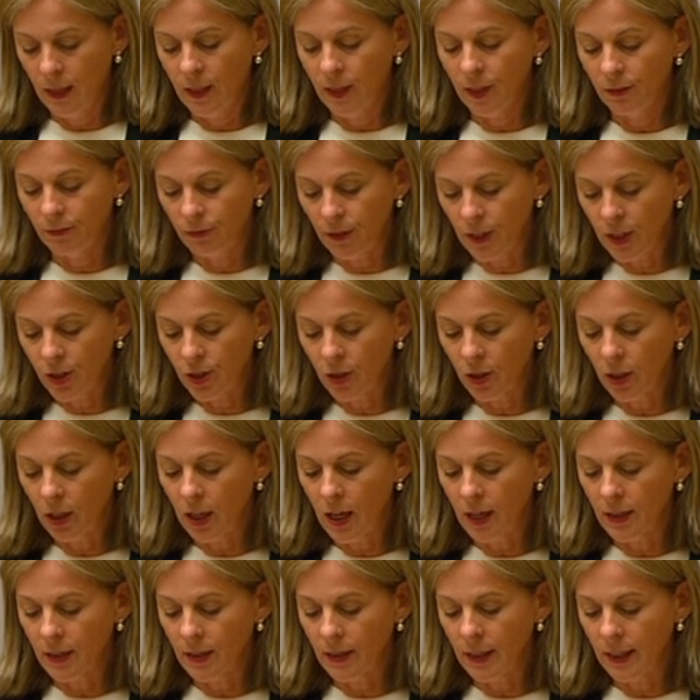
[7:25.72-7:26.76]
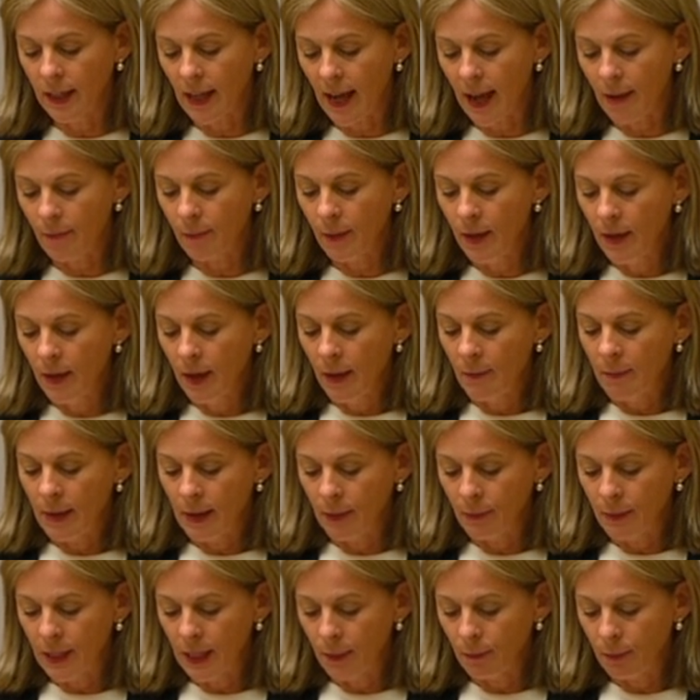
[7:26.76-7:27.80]
To finish on closing the gap,
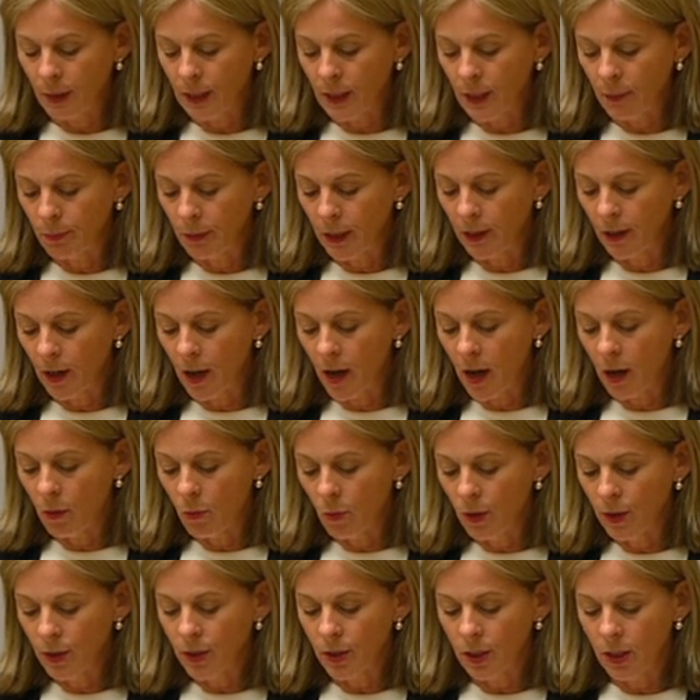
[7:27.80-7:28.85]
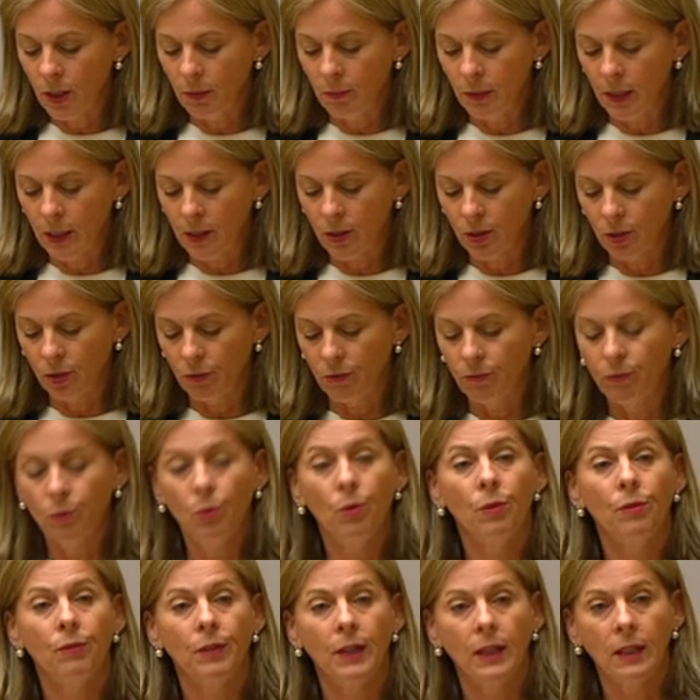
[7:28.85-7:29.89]
Madam Deputy Speaker, I want to commit to do
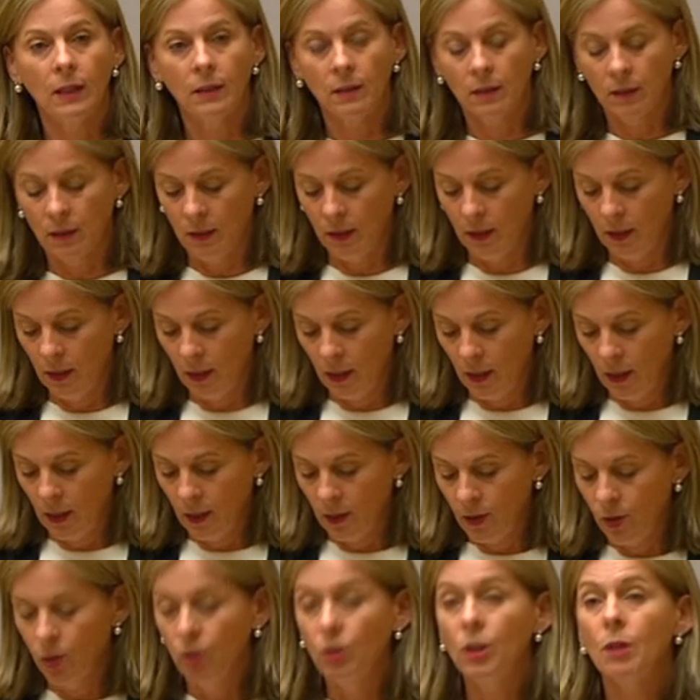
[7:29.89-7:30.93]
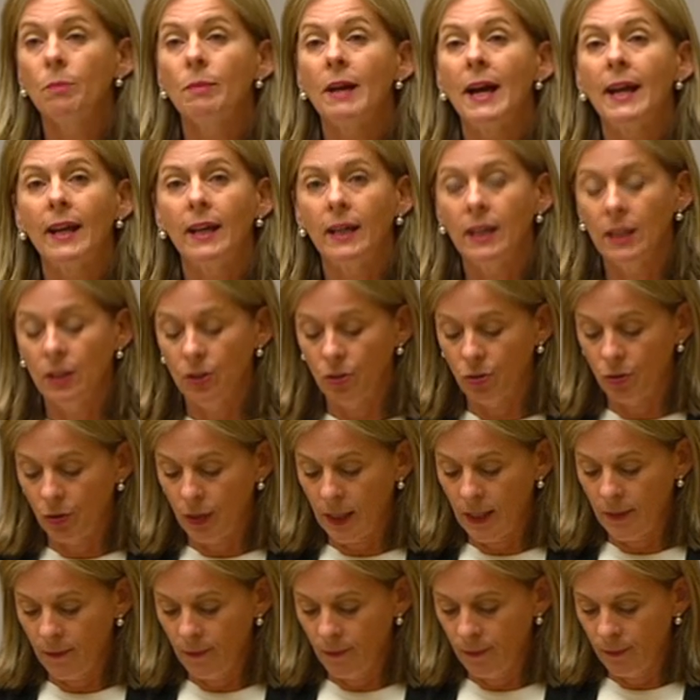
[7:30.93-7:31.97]
four things. Talk about our
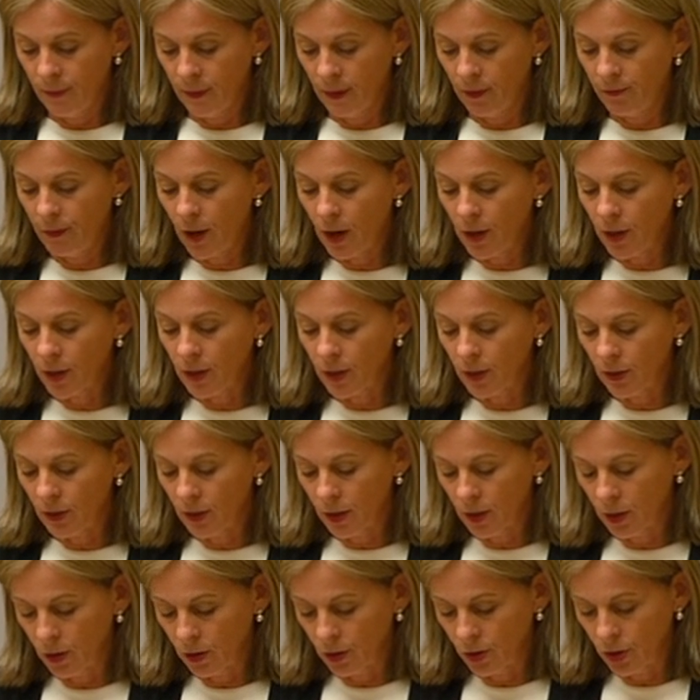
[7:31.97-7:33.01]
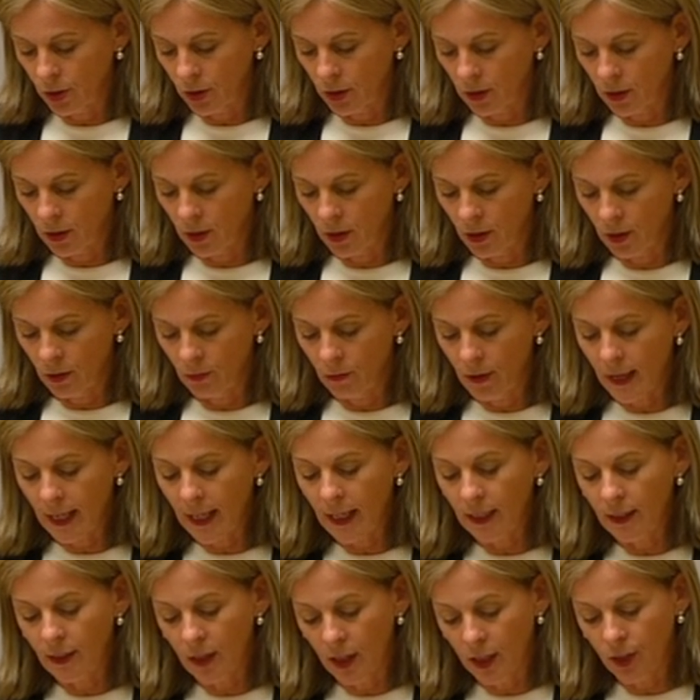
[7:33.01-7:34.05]
history, focus on solutions,
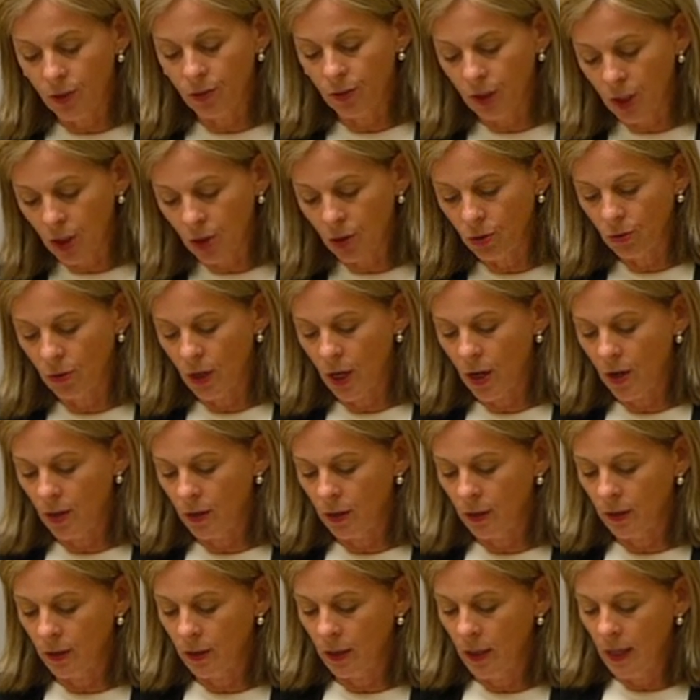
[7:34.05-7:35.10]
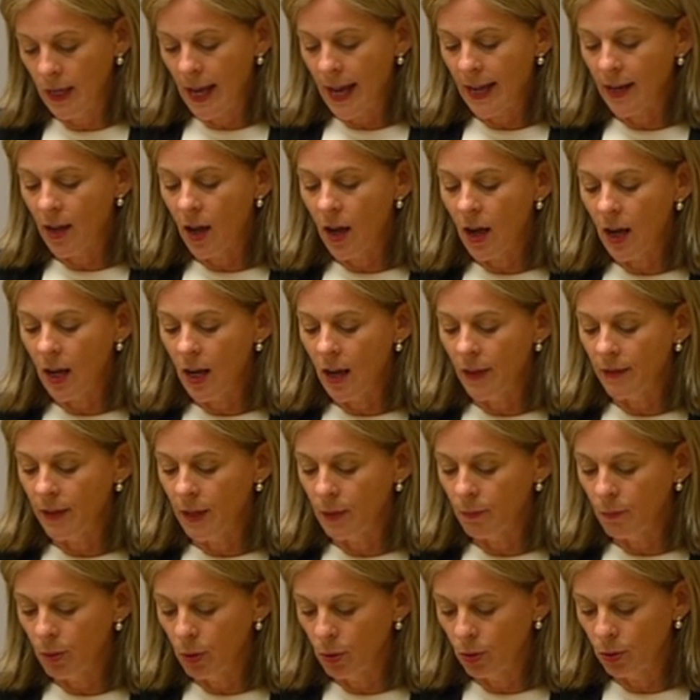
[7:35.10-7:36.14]
recognise traditional owners and highlight the
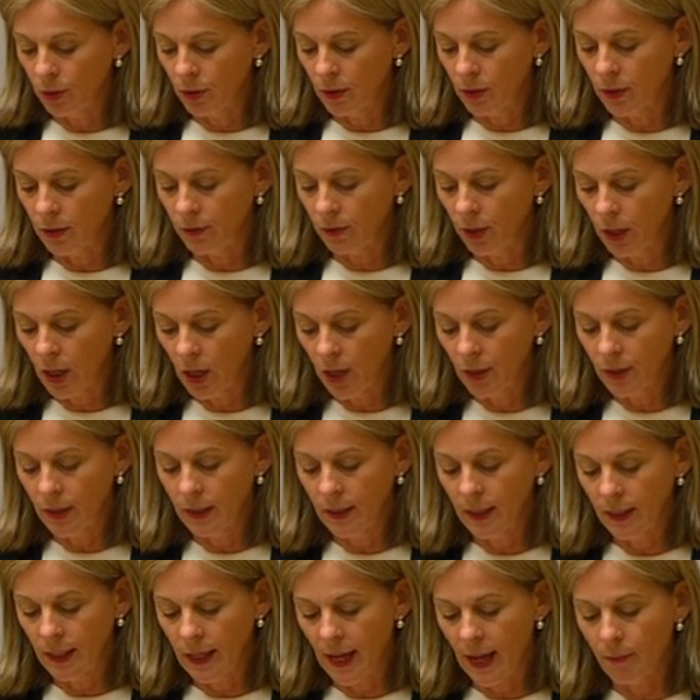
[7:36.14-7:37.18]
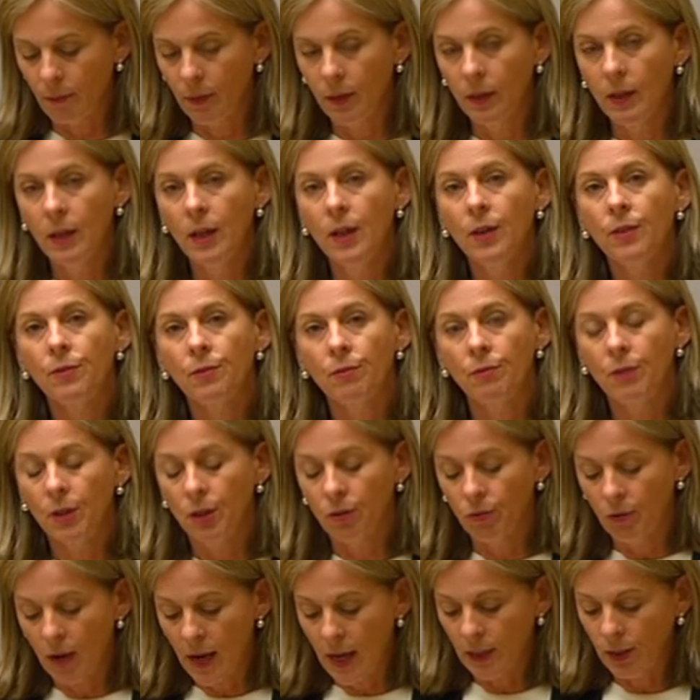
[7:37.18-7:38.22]
importance of closing the gap through a
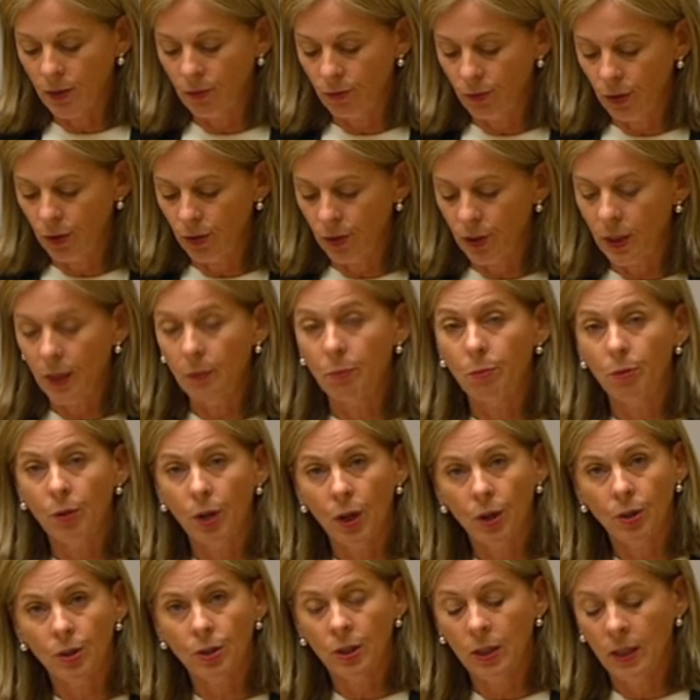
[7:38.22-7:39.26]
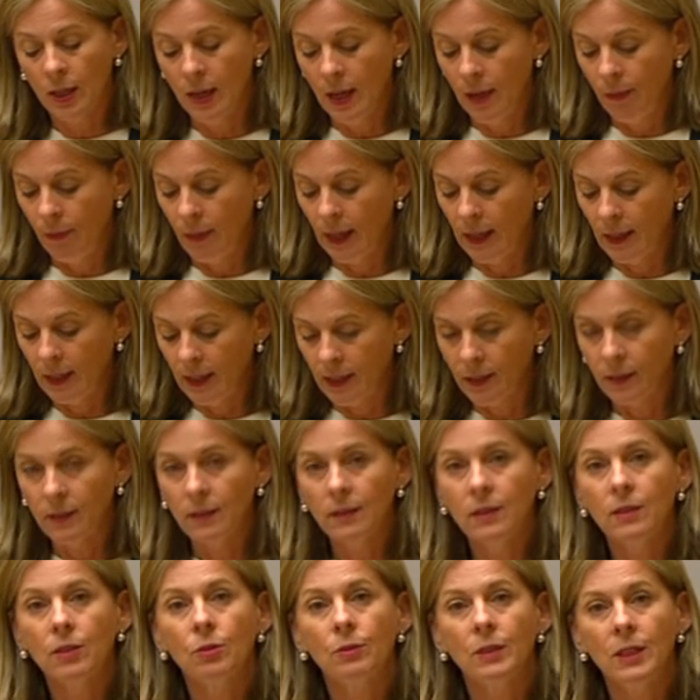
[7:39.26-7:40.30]
grassroots approach that
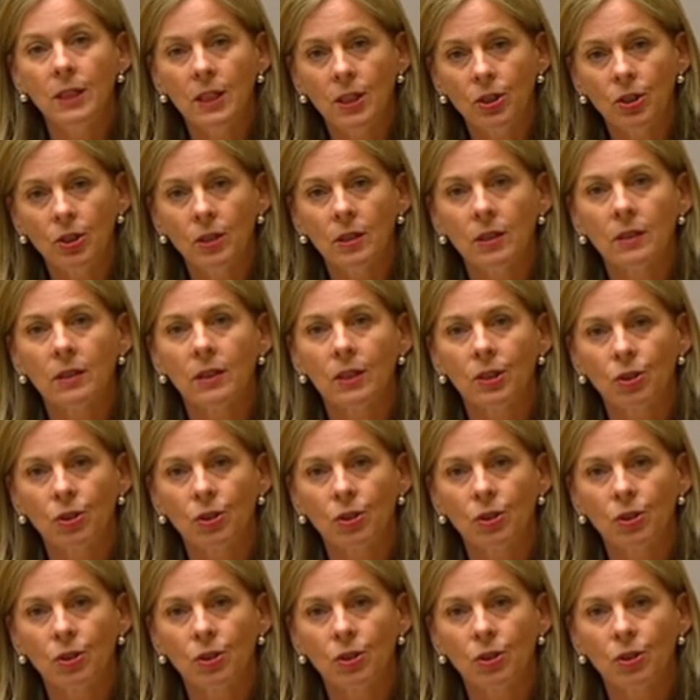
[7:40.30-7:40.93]
listens to Indigenous